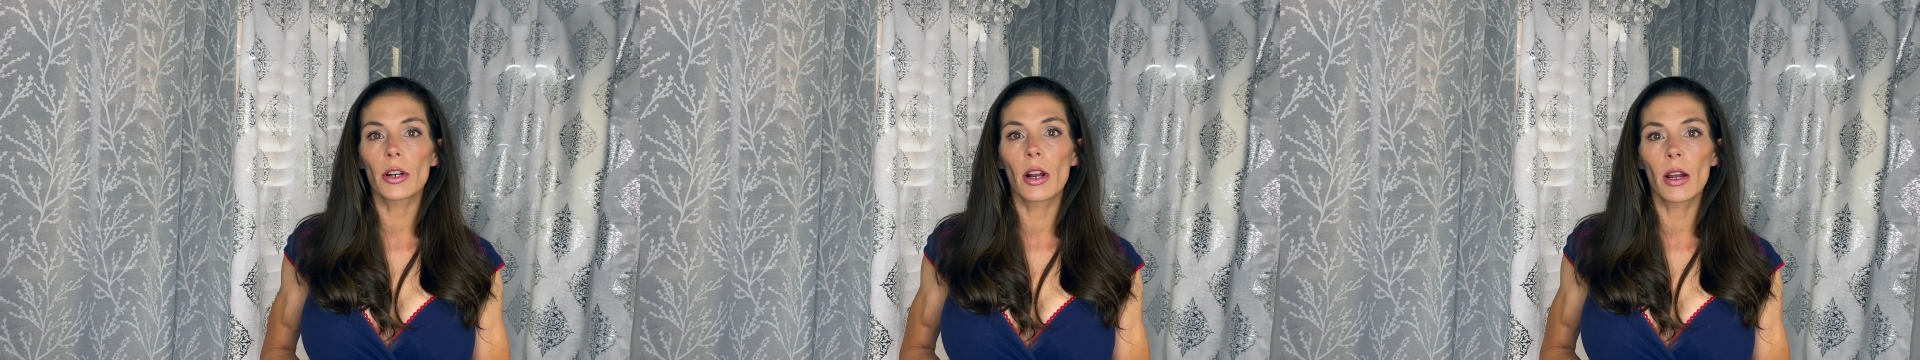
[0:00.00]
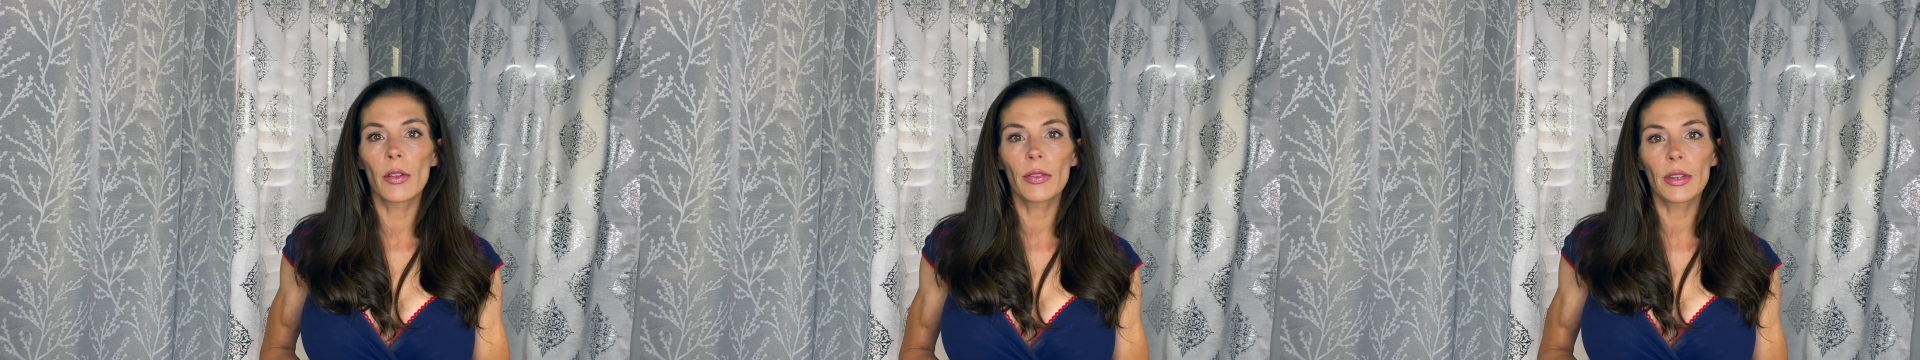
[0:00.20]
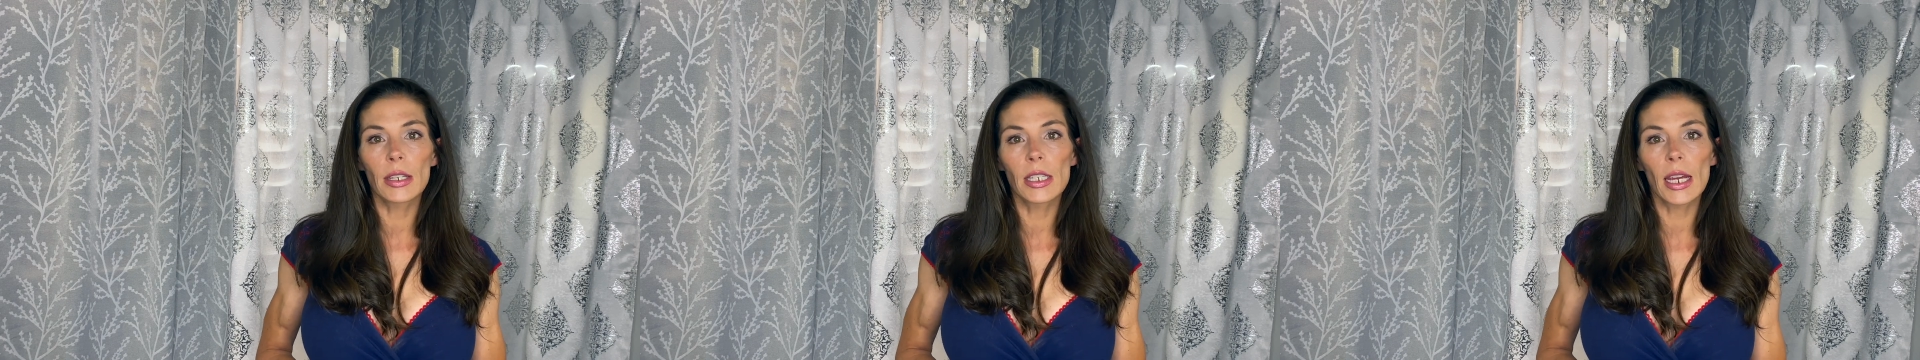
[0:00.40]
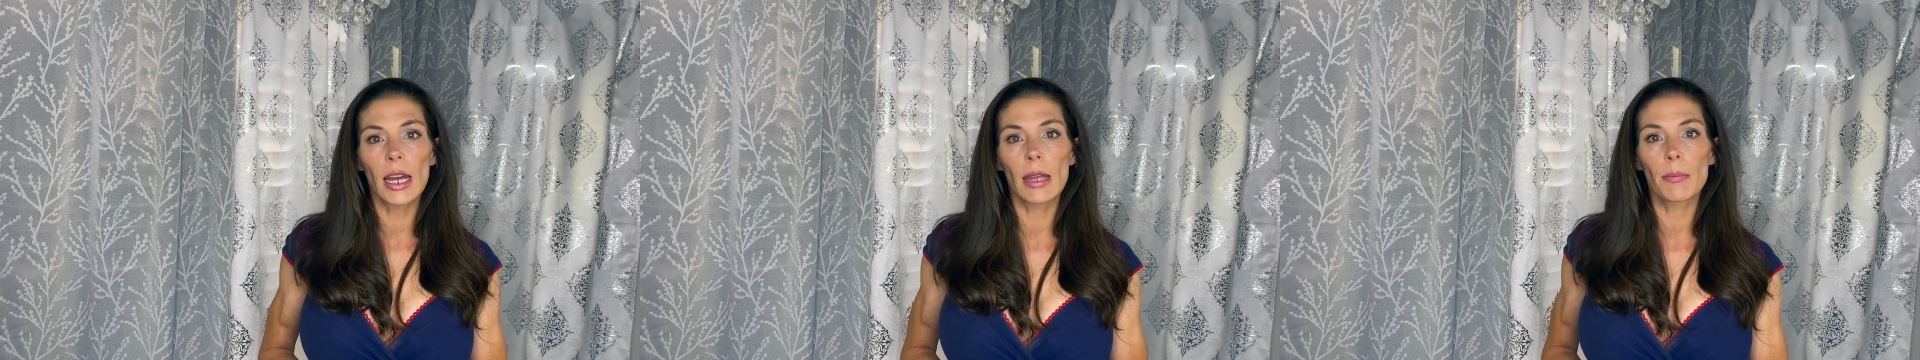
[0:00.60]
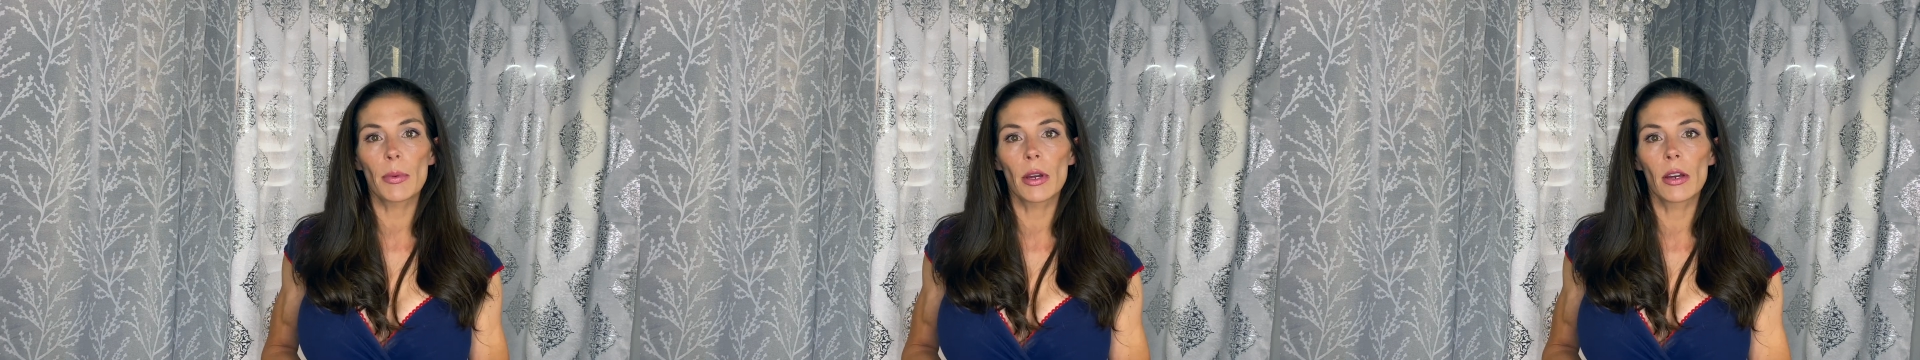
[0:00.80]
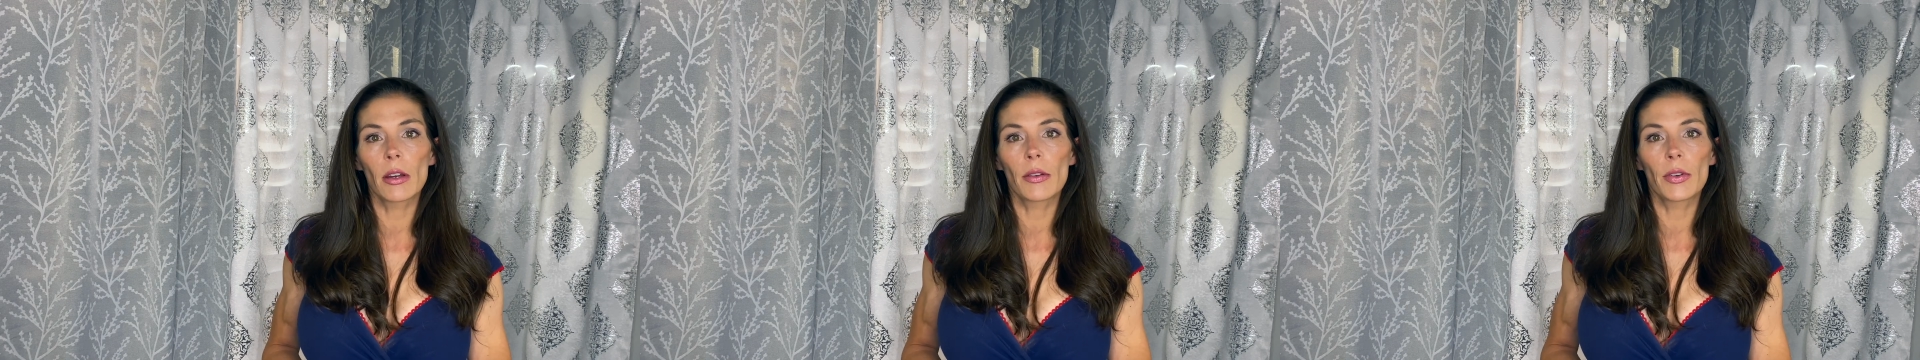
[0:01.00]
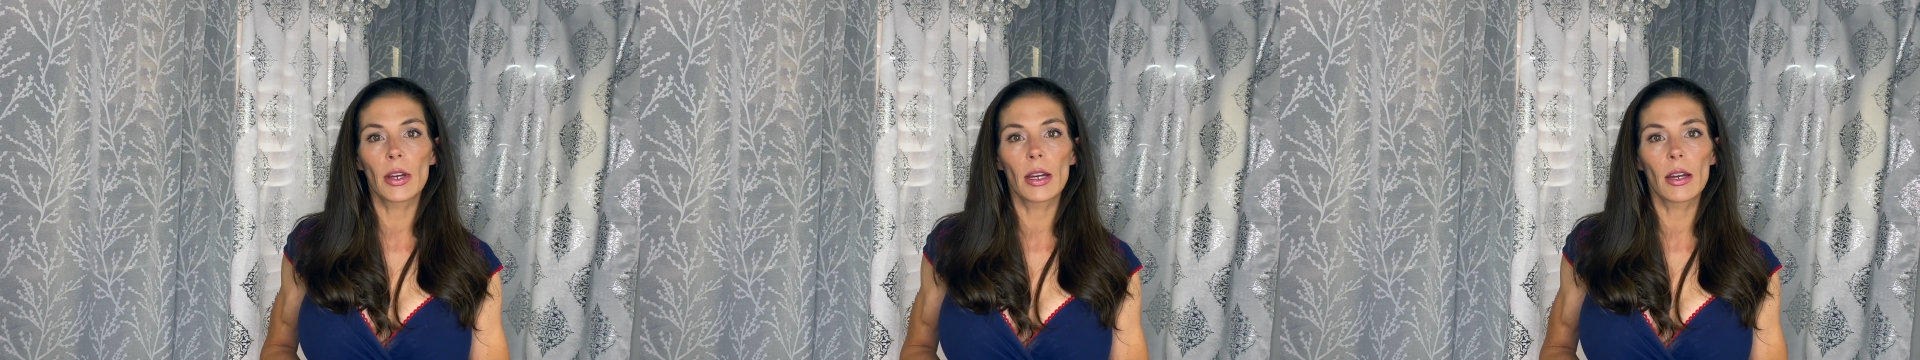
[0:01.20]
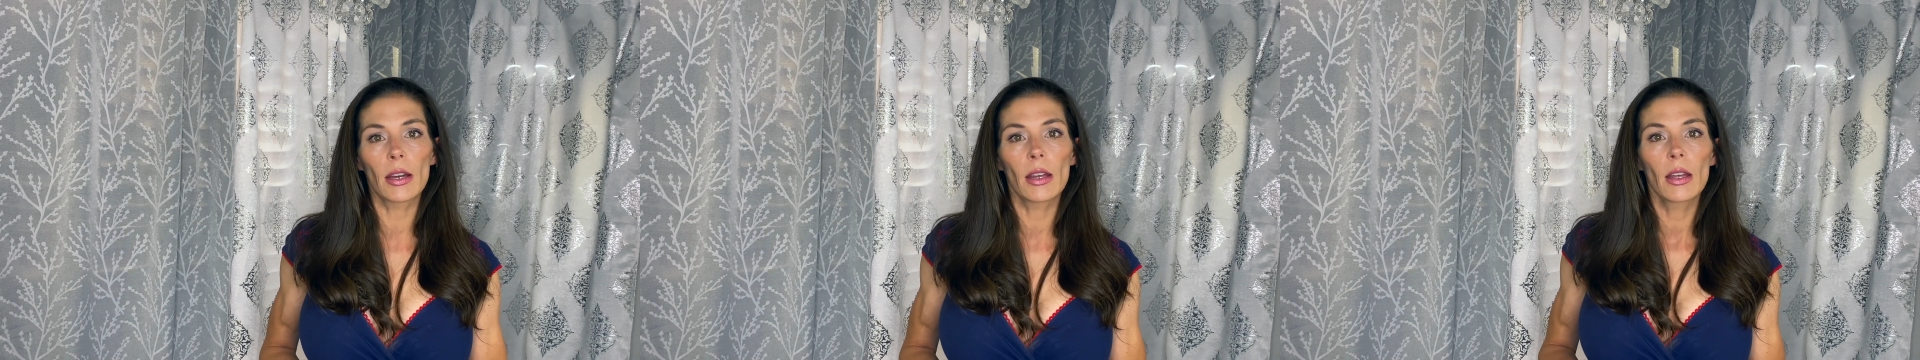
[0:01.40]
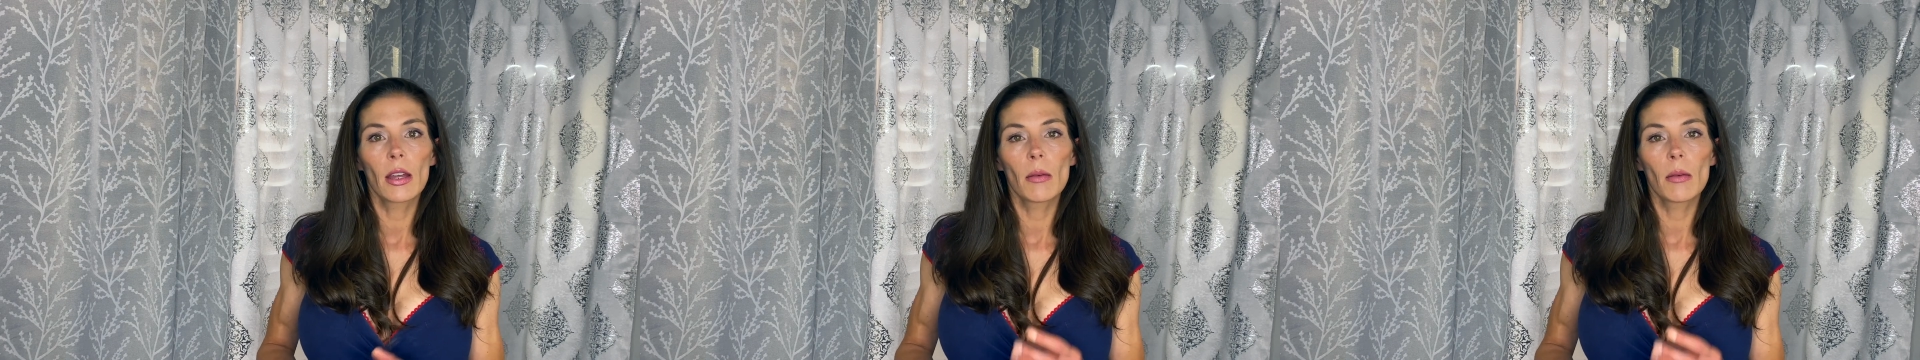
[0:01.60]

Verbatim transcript: on the type of uh,